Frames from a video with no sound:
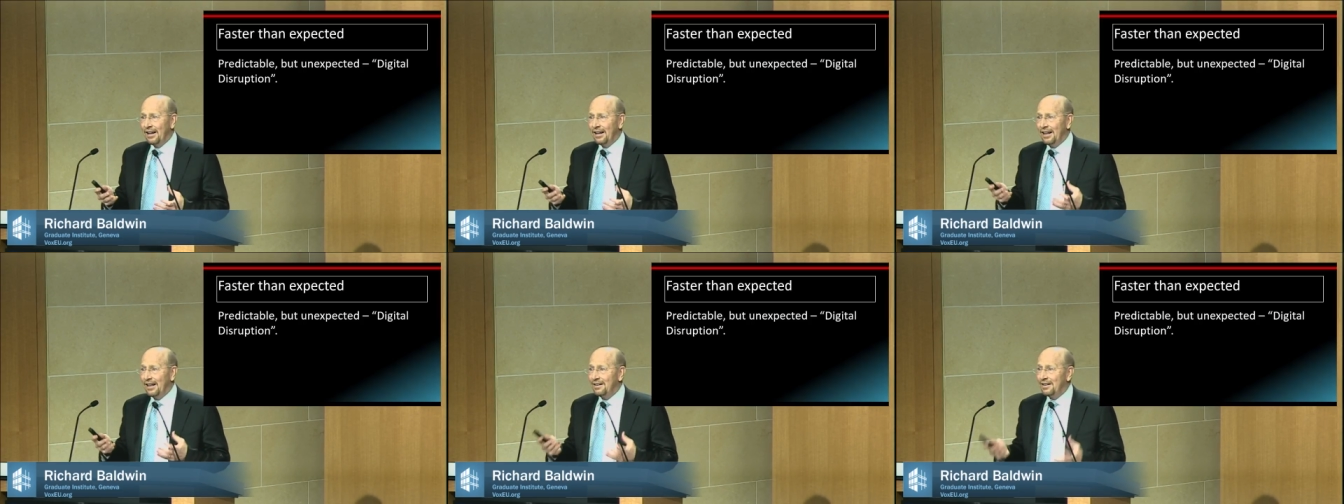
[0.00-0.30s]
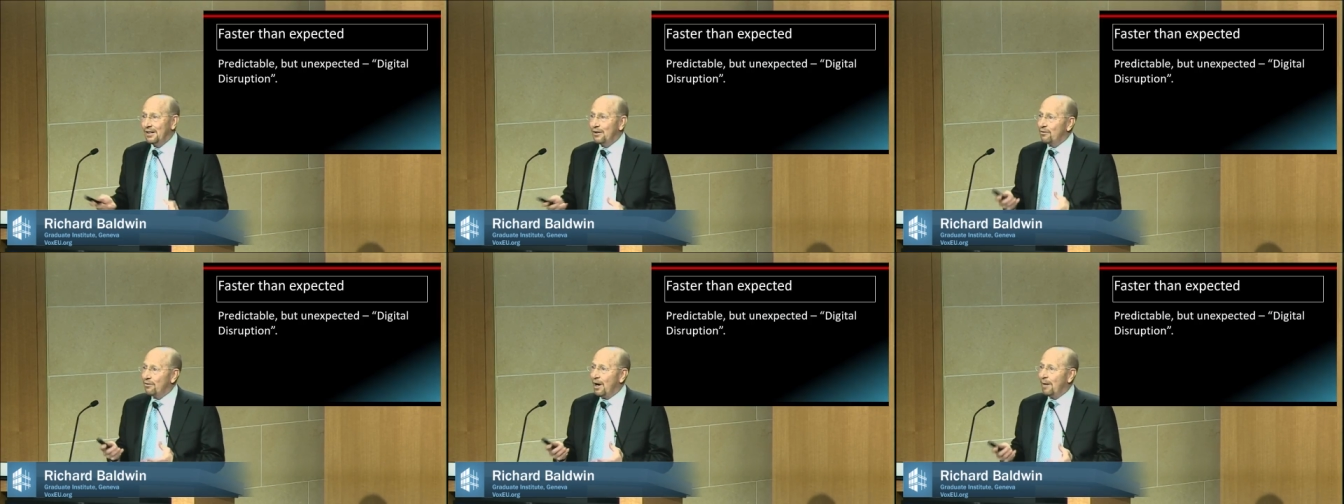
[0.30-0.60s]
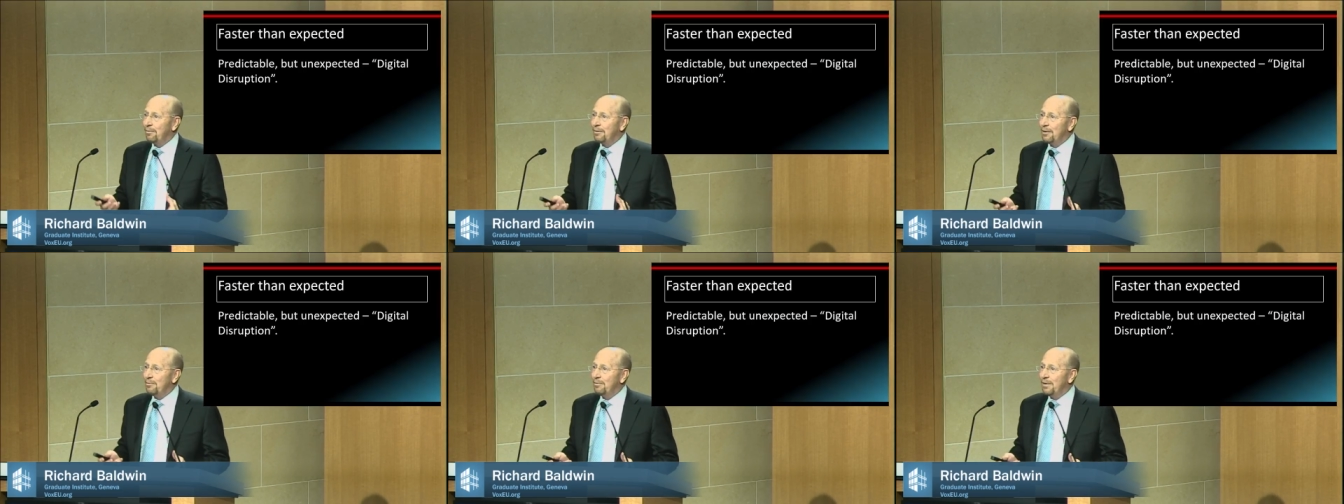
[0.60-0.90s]
get
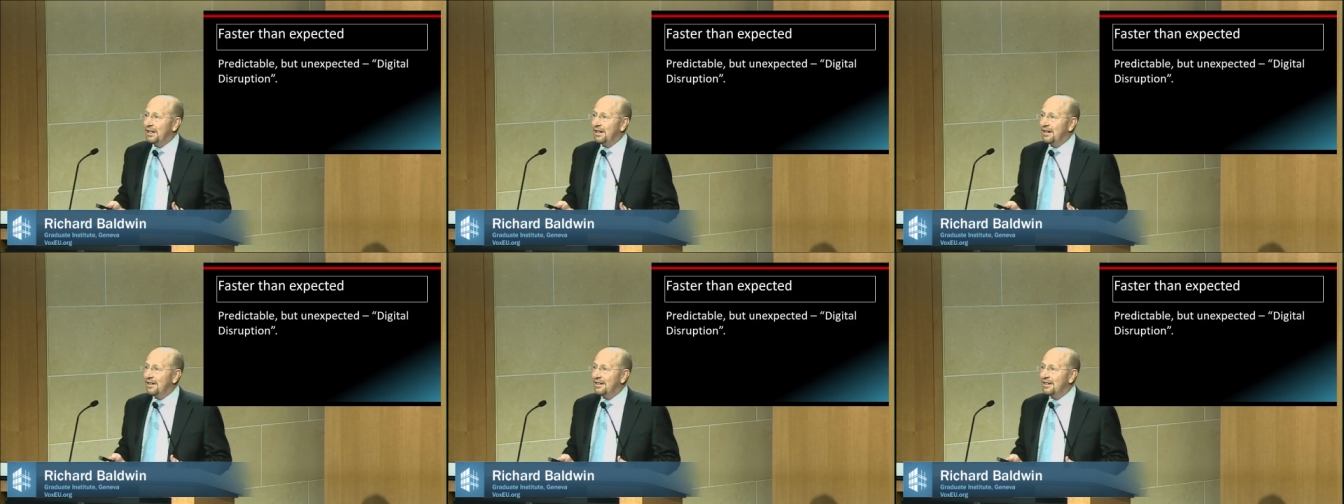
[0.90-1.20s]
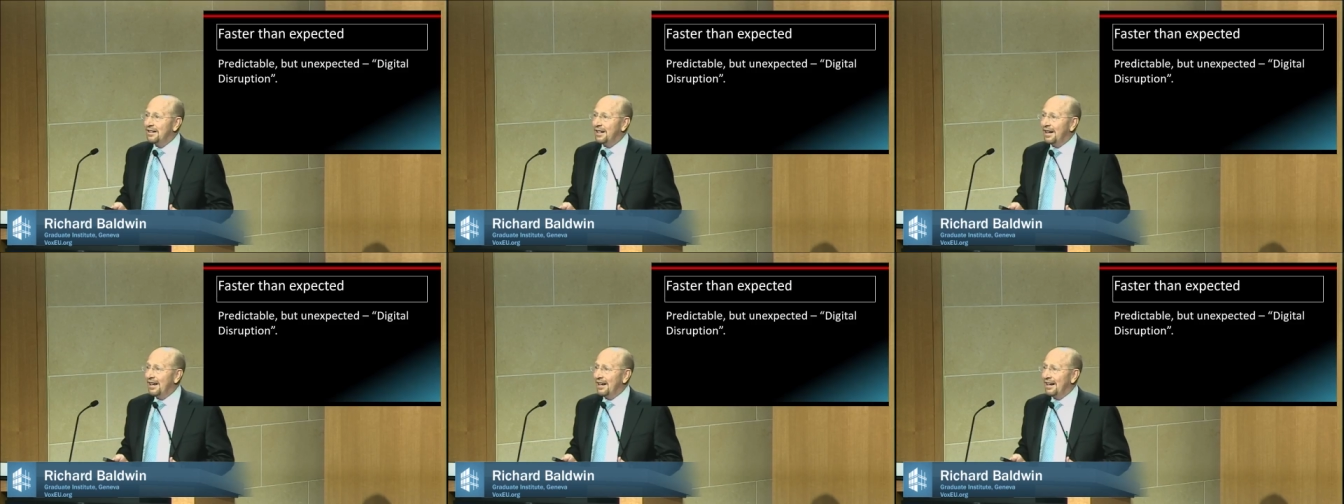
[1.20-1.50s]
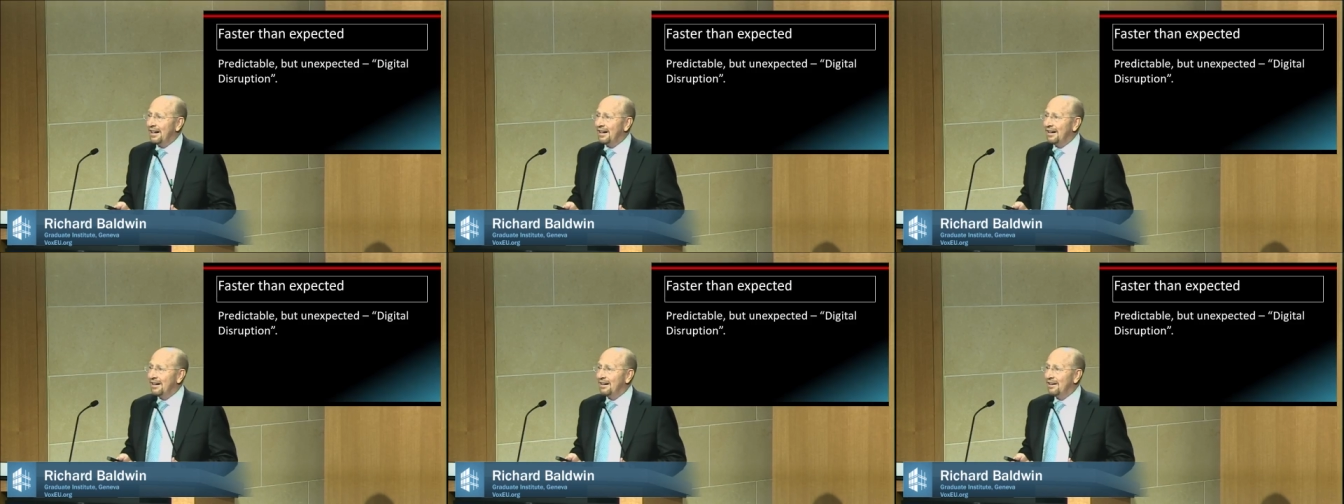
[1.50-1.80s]
disrupted because
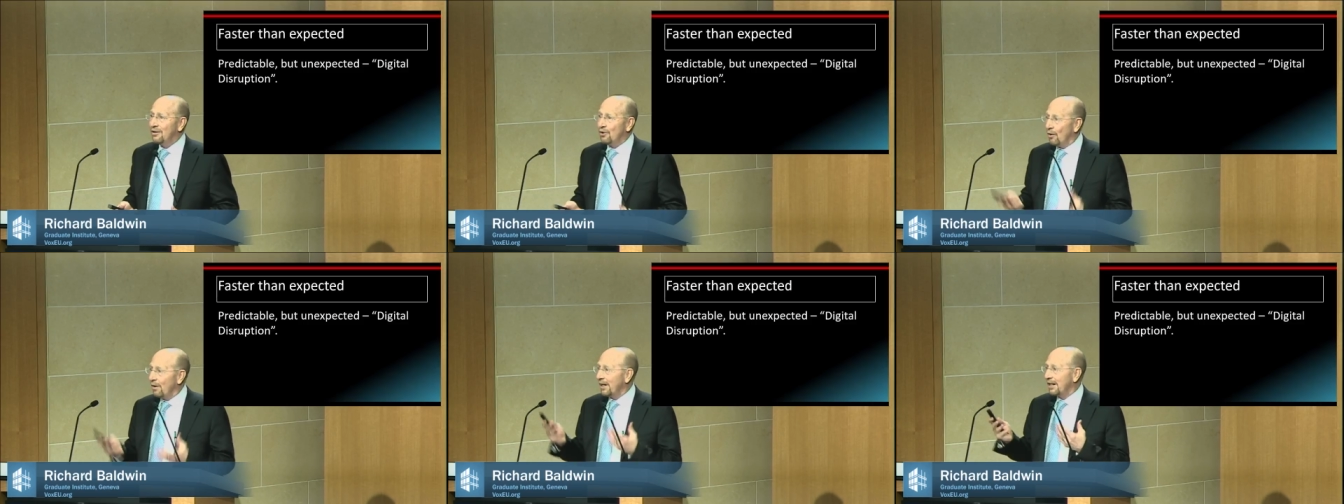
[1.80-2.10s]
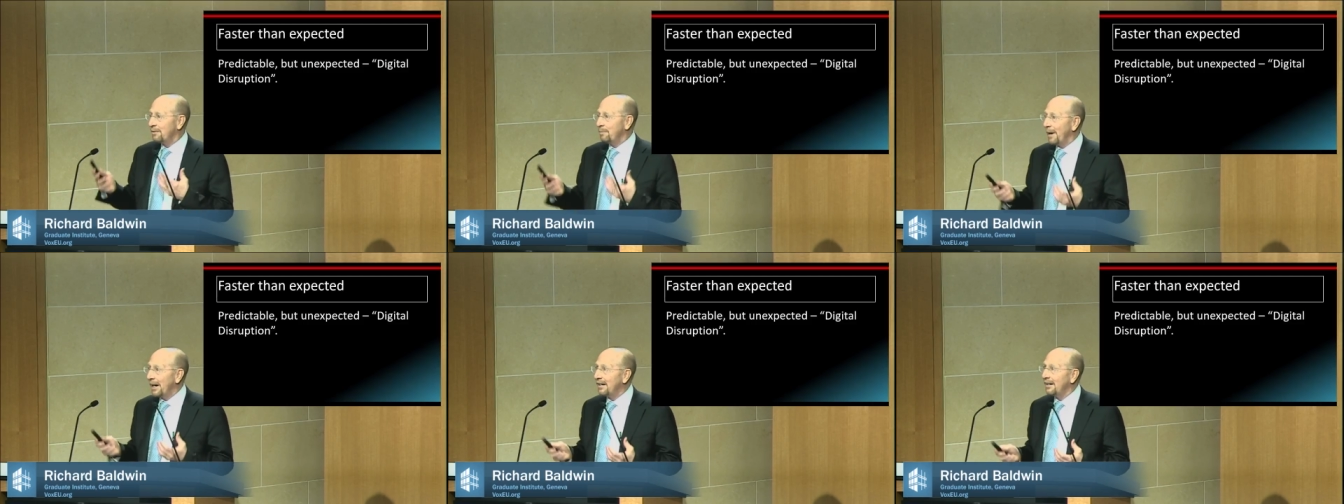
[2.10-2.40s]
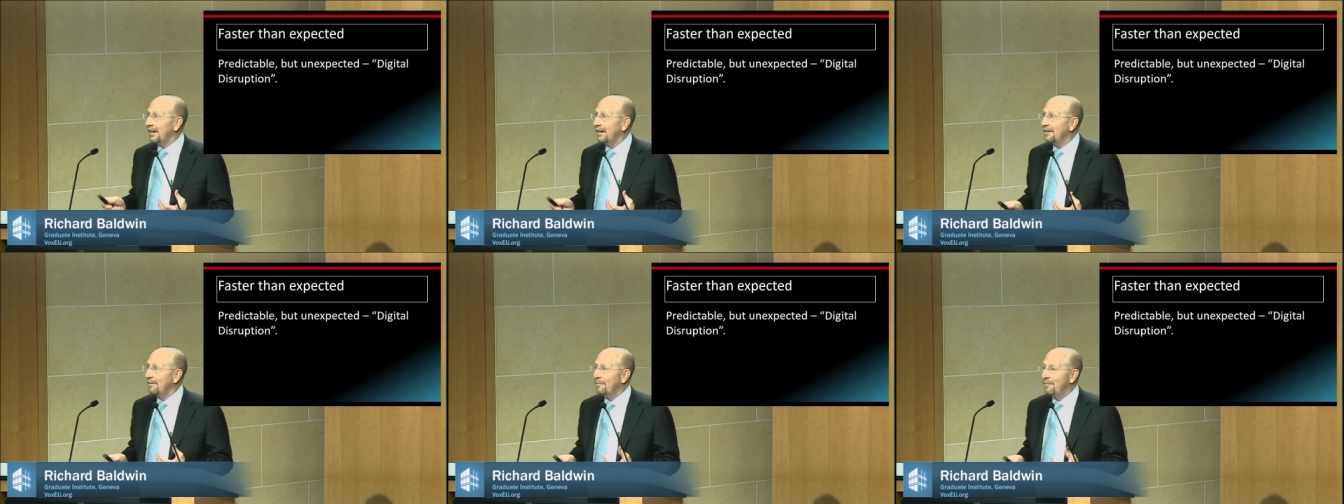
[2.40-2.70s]
they don't expect
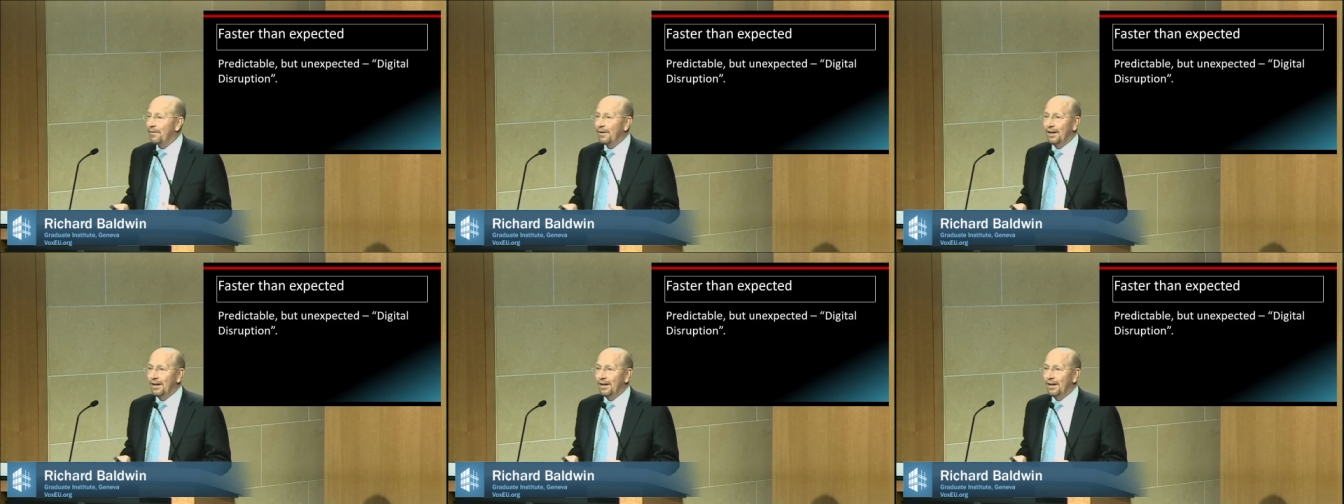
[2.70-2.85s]
it.